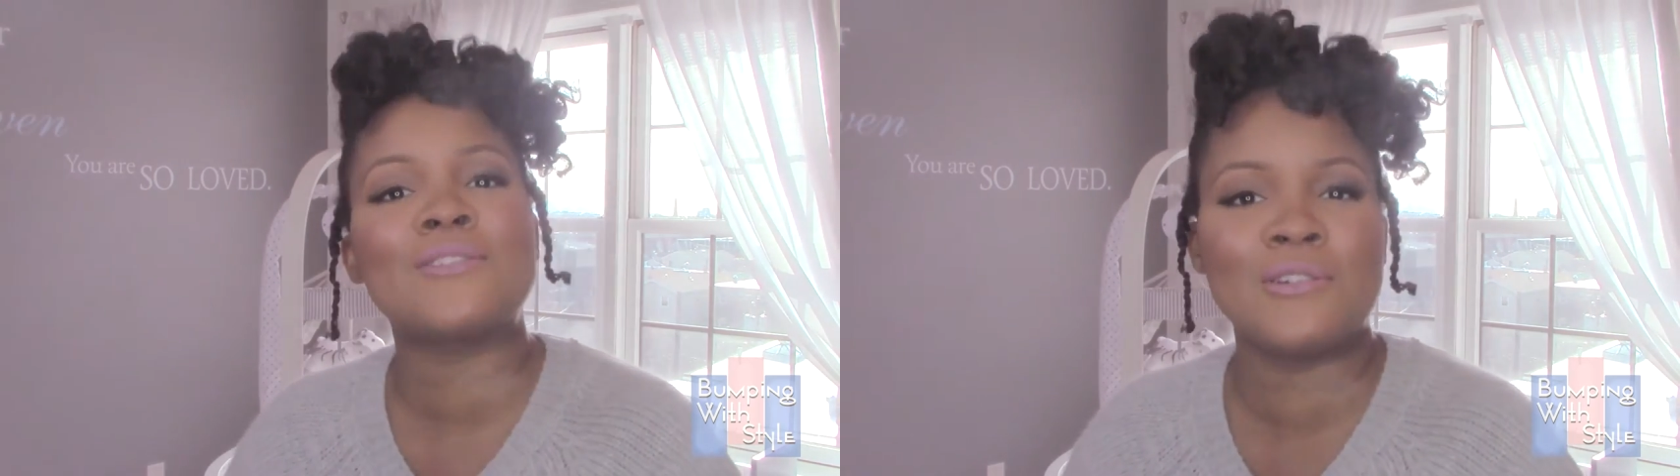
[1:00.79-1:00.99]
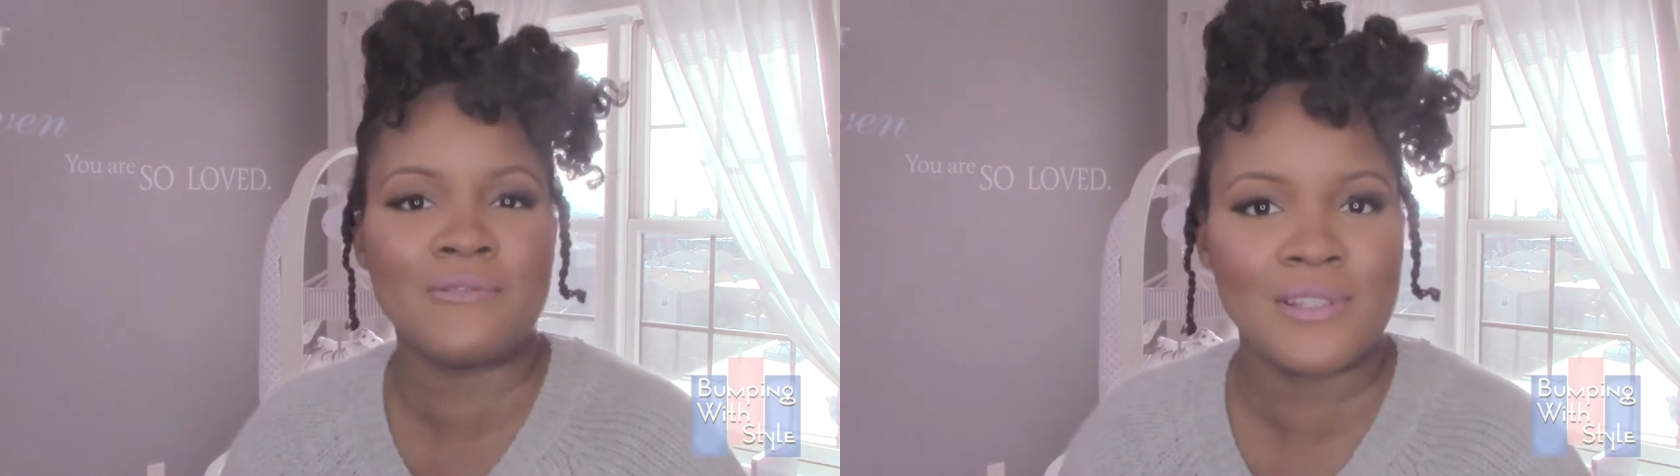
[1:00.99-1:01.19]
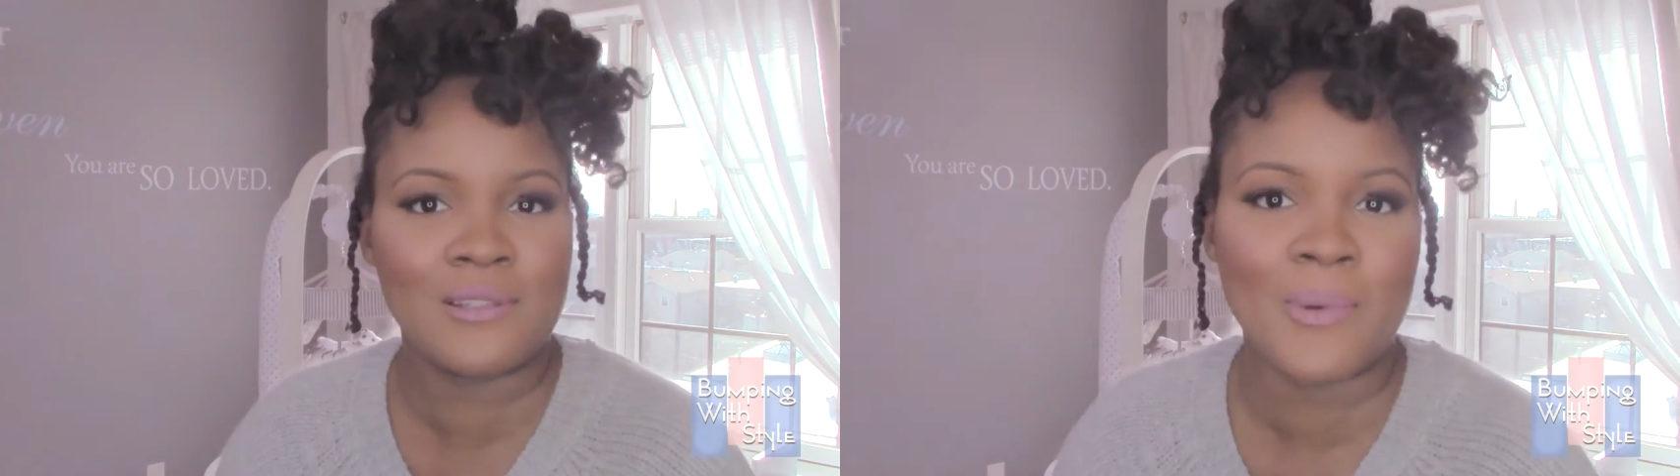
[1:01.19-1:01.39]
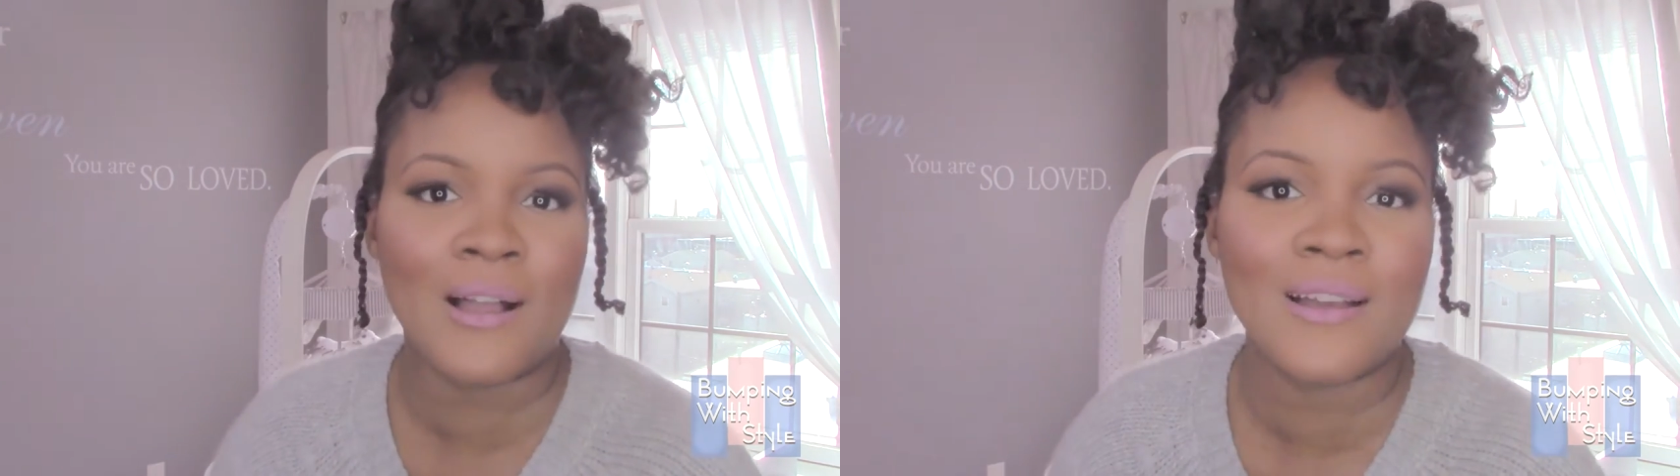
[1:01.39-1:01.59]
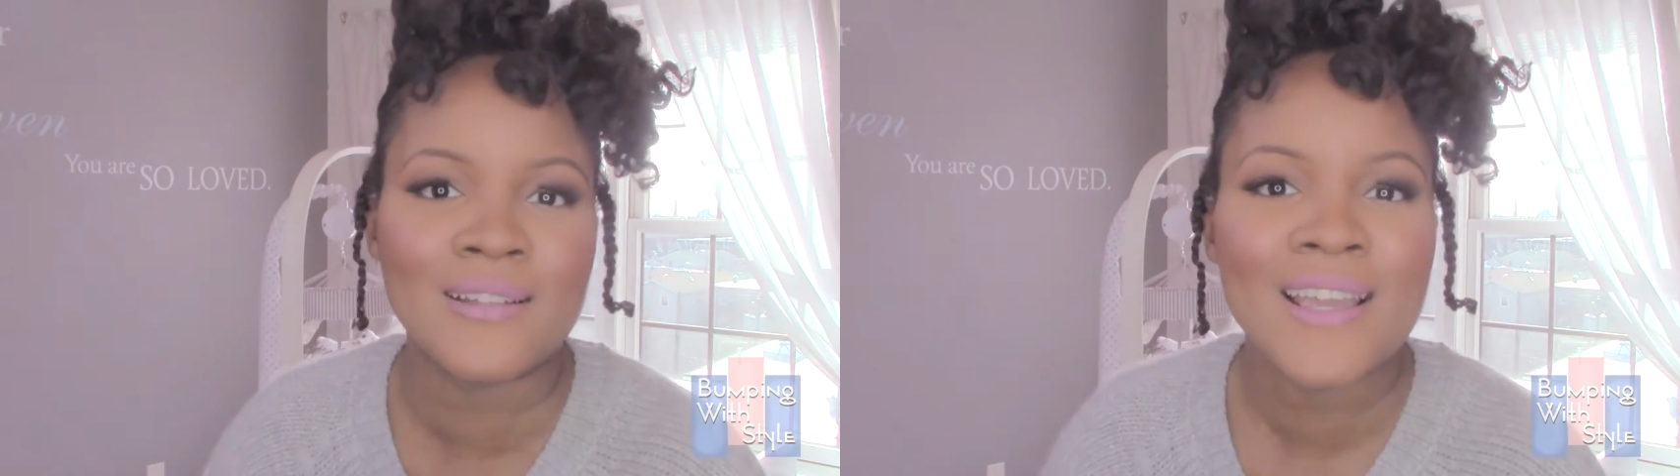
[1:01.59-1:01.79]
to
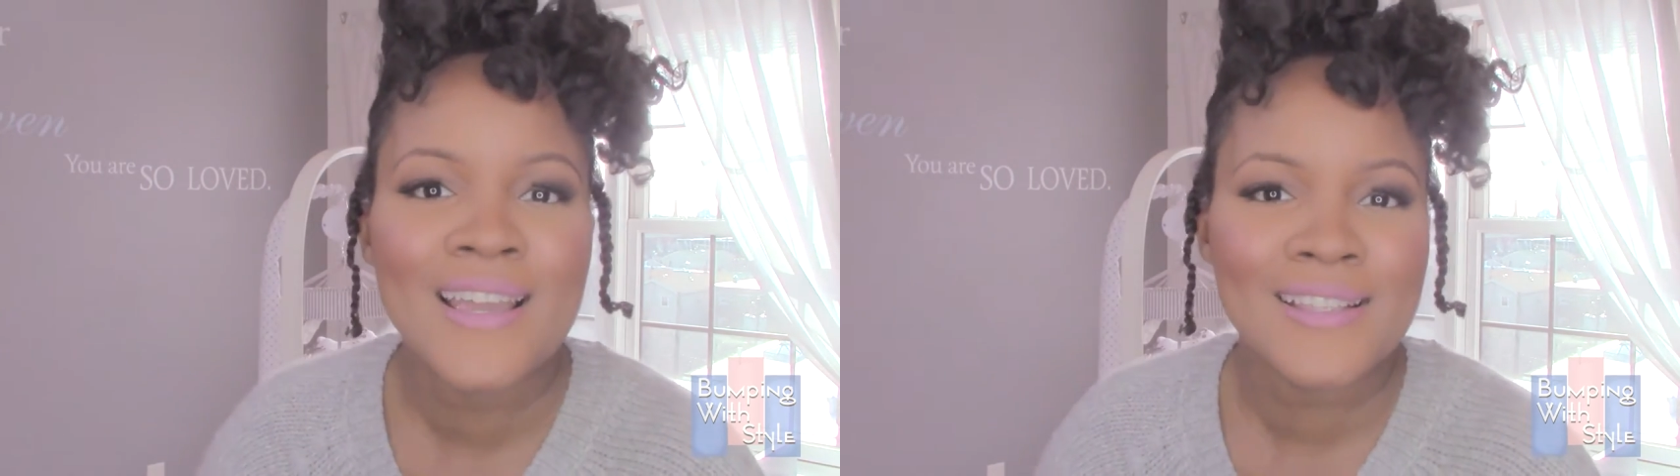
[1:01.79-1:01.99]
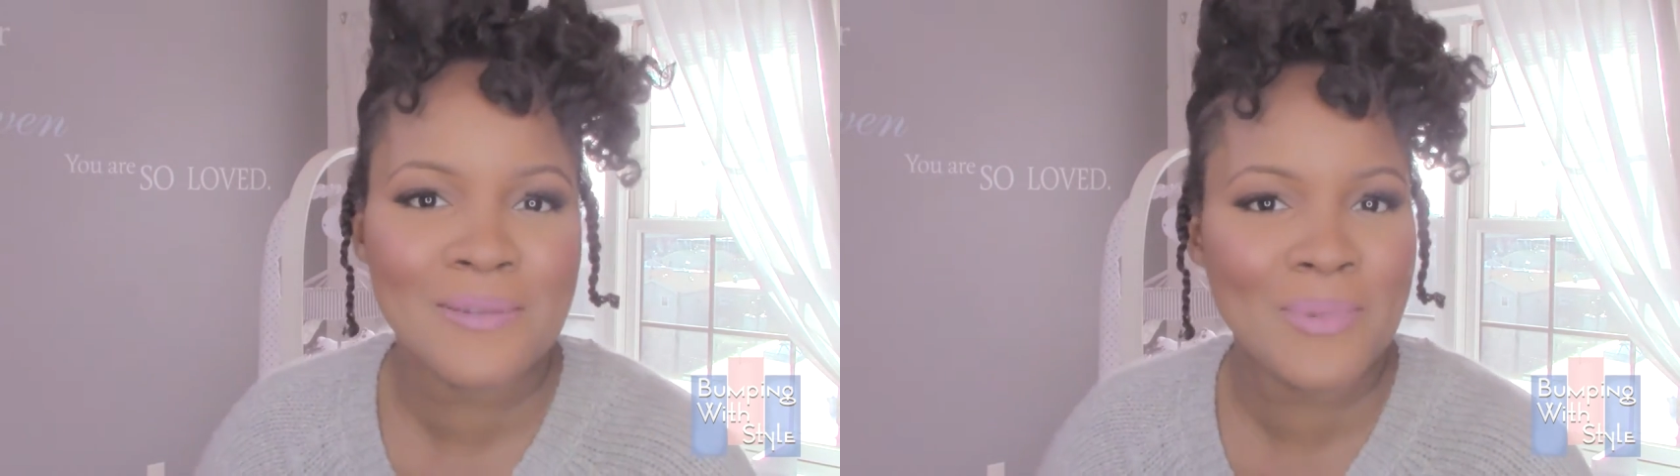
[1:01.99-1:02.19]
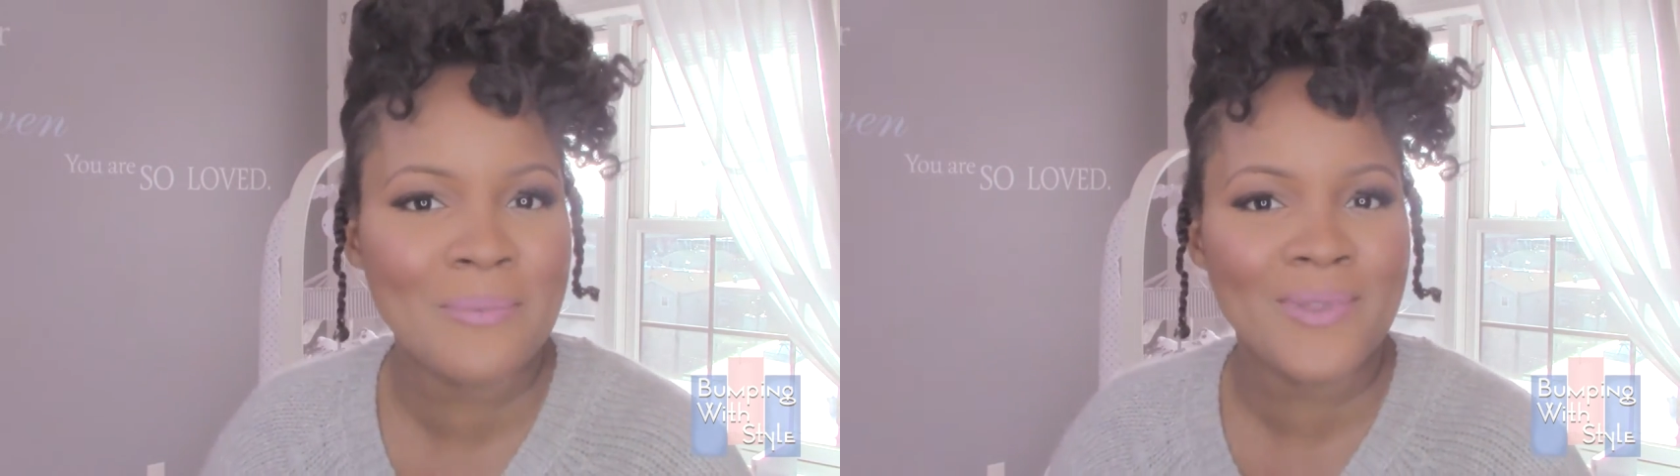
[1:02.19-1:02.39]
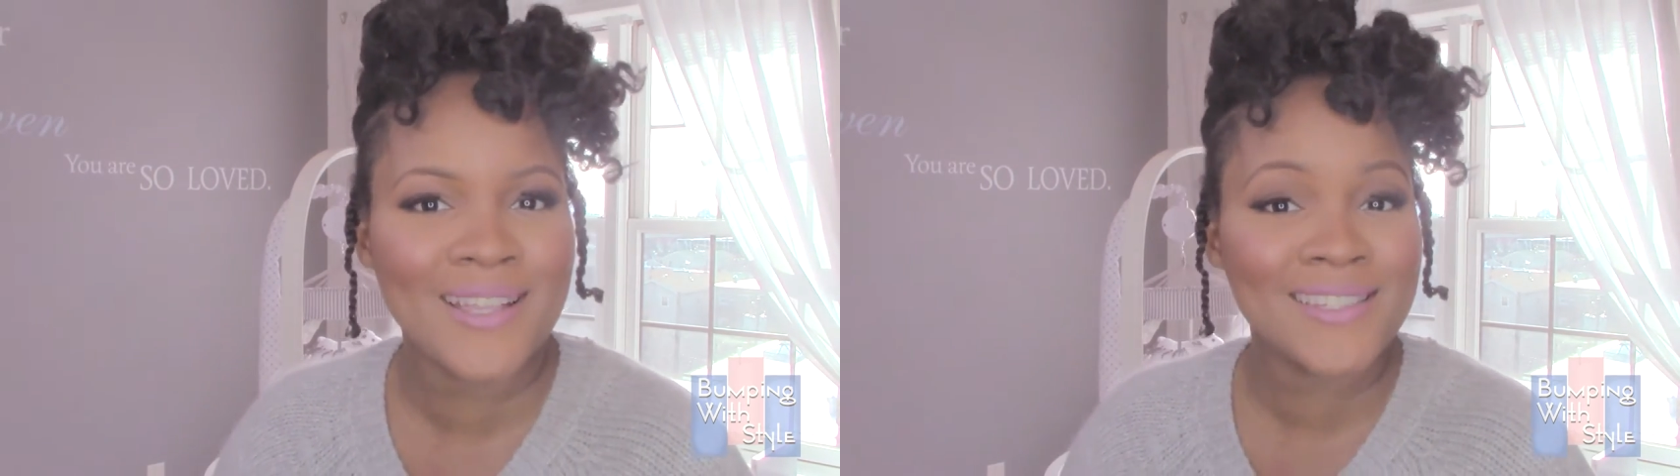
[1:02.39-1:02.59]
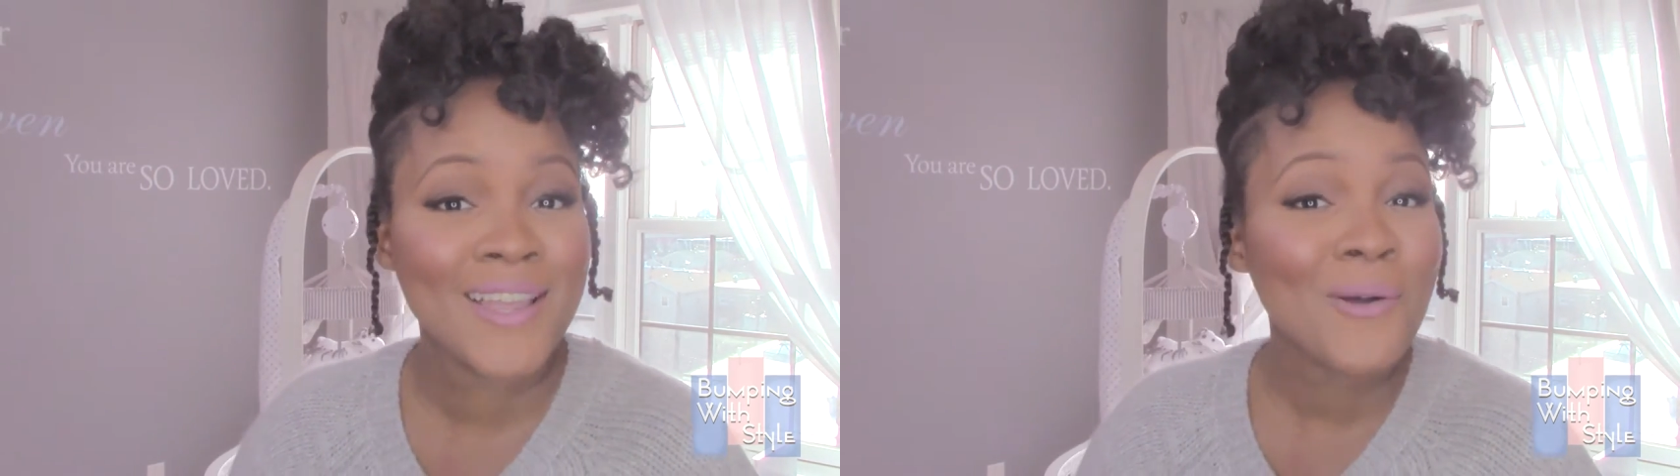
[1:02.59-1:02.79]
respond to people that say,